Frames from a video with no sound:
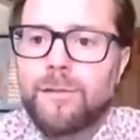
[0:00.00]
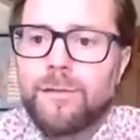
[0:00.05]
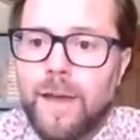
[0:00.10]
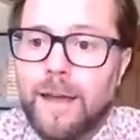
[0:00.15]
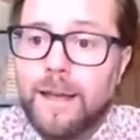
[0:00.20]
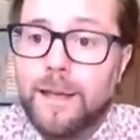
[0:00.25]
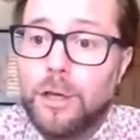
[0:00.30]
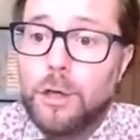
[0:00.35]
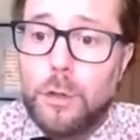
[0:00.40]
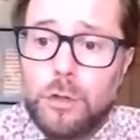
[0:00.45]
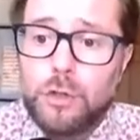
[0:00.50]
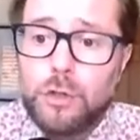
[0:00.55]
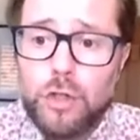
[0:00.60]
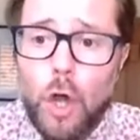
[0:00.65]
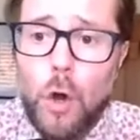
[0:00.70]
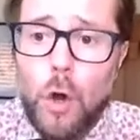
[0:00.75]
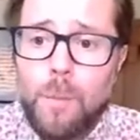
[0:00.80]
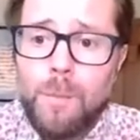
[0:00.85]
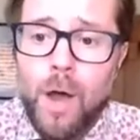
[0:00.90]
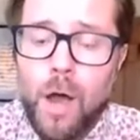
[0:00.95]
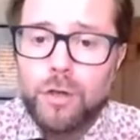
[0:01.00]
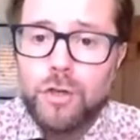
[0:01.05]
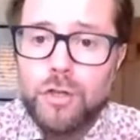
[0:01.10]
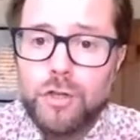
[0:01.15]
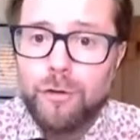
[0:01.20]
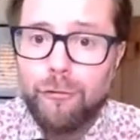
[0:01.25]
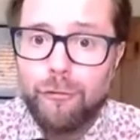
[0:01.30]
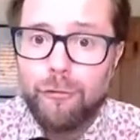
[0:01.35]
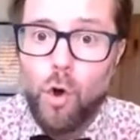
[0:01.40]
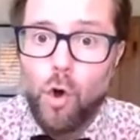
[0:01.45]
Thank you so
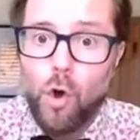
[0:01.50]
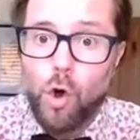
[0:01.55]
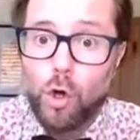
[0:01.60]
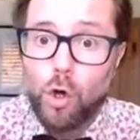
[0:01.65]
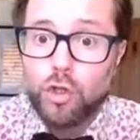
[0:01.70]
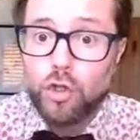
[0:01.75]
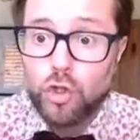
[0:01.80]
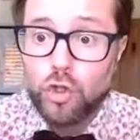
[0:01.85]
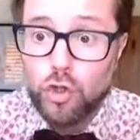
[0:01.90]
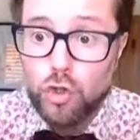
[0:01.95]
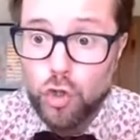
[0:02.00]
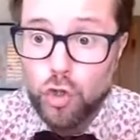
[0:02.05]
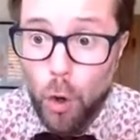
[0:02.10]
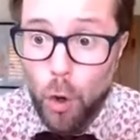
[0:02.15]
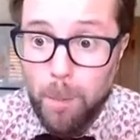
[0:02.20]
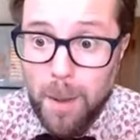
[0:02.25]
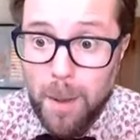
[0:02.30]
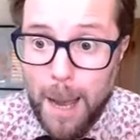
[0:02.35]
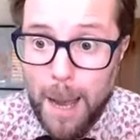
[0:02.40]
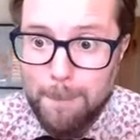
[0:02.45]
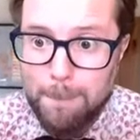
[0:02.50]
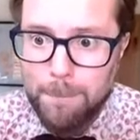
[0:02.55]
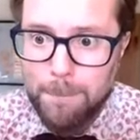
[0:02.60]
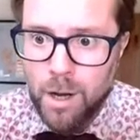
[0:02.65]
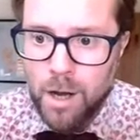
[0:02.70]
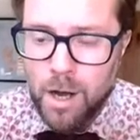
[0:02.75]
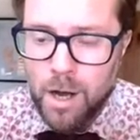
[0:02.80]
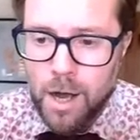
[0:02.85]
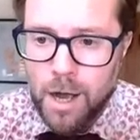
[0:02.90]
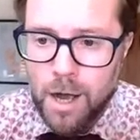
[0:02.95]
much for stopping
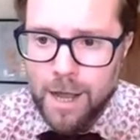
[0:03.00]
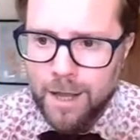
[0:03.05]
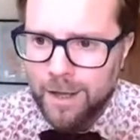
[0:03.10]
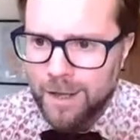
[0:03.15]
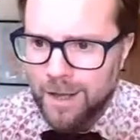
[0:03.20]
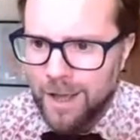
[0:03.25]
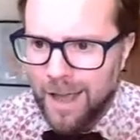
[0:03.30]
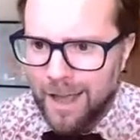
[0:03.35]
by